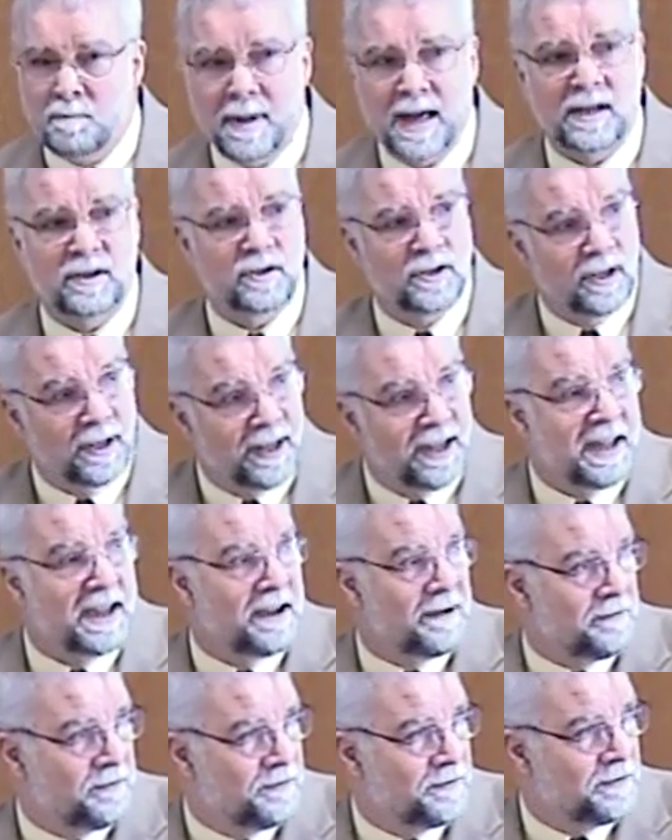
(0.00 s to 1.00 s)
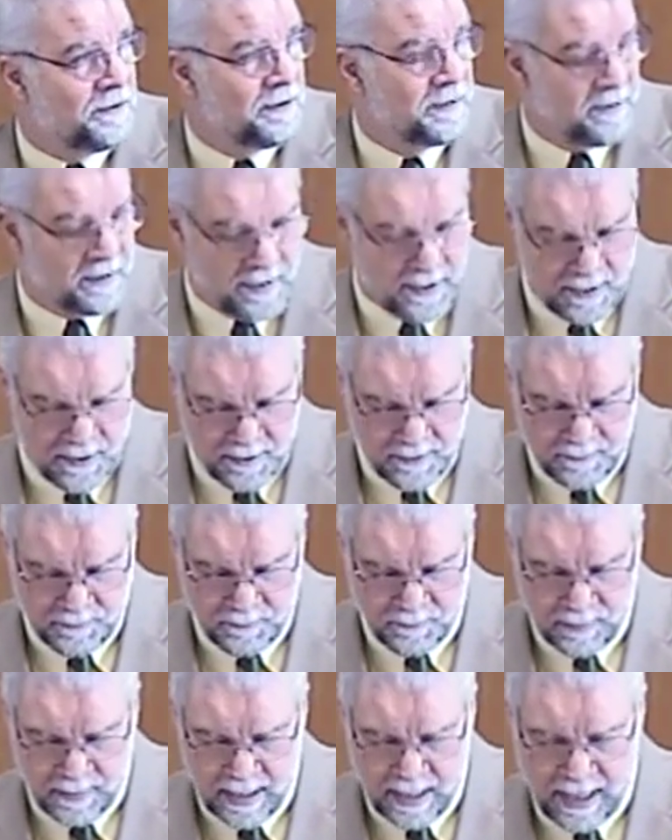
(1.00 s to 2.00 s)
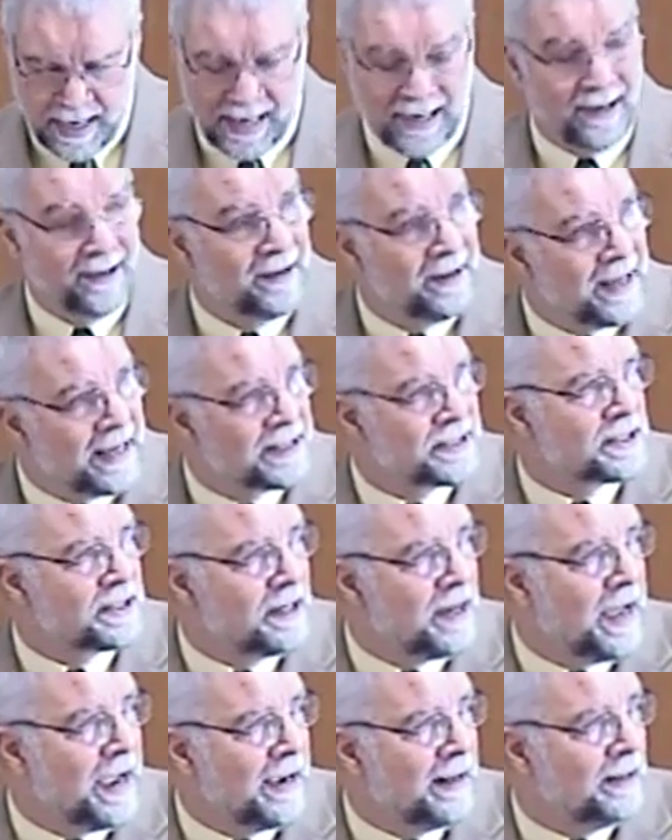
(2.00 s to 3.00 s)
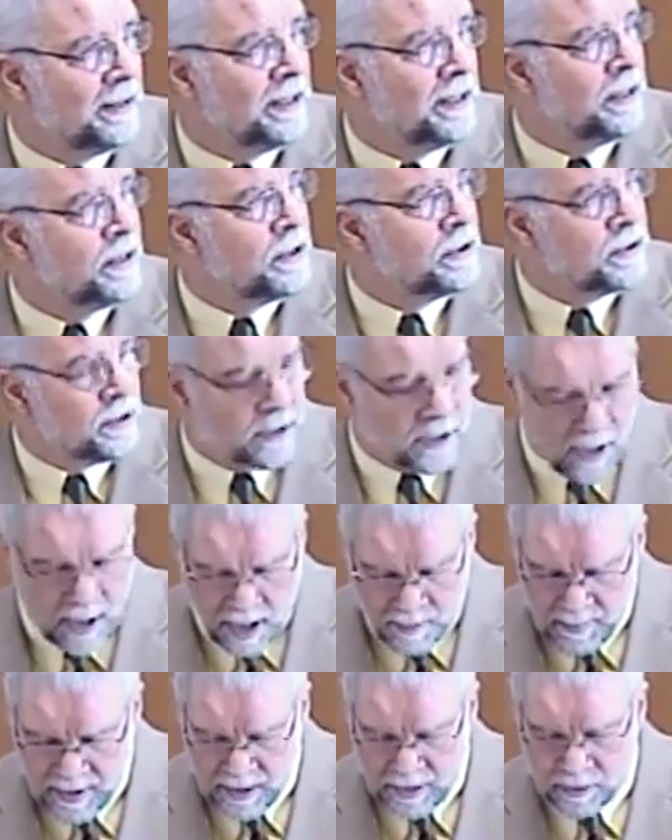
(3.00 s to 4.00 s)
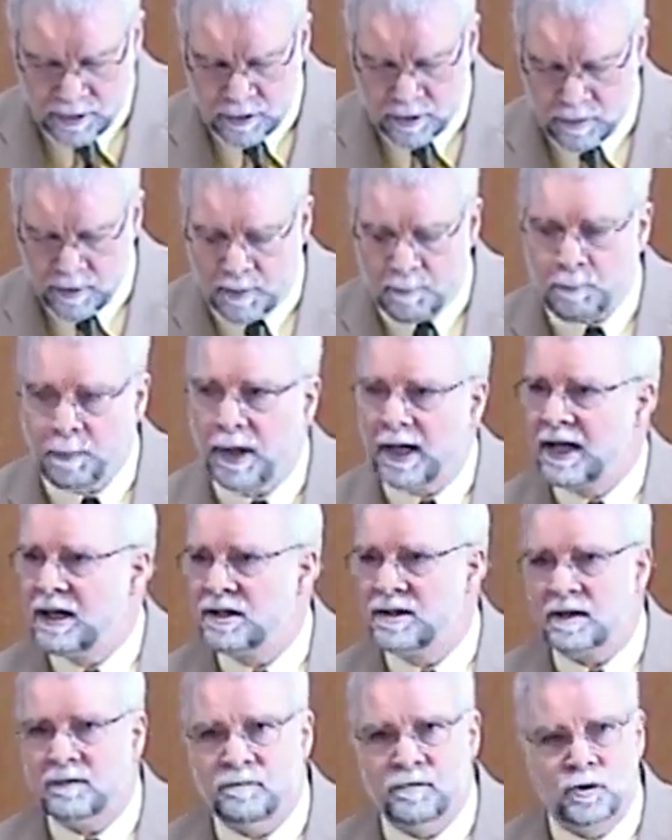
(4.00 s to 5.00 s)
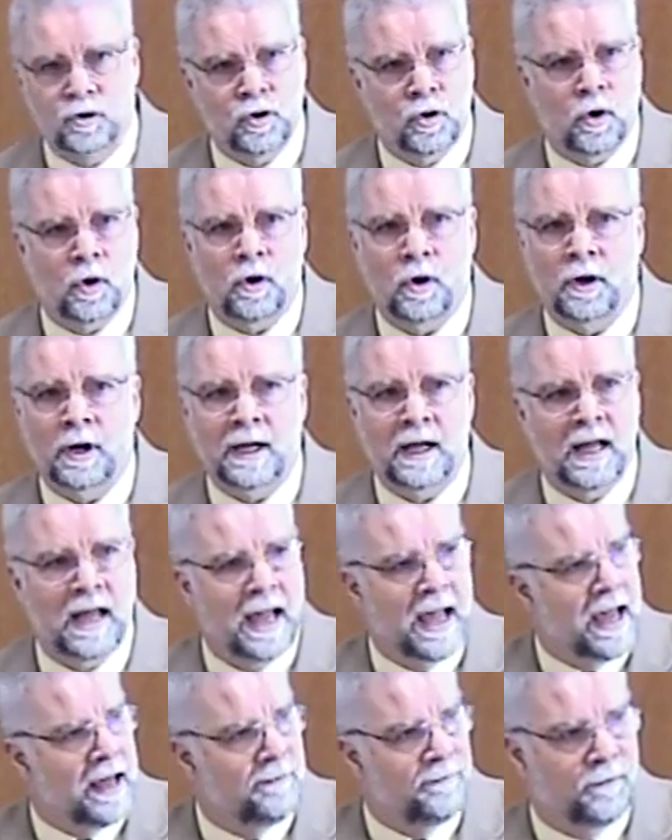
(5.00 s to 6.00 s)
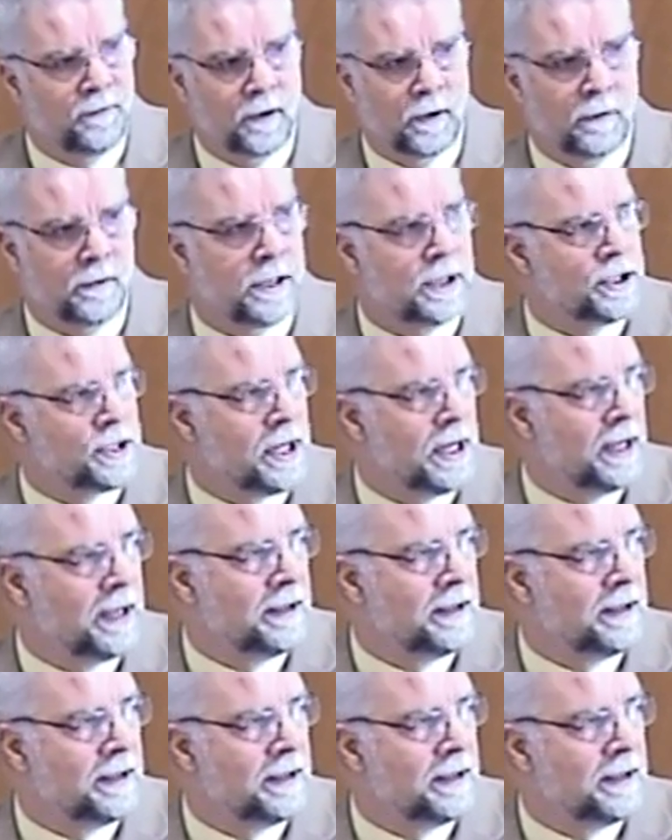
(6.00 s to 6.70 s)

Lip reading: meant to live and less likely to come into a place of joy and flourishing.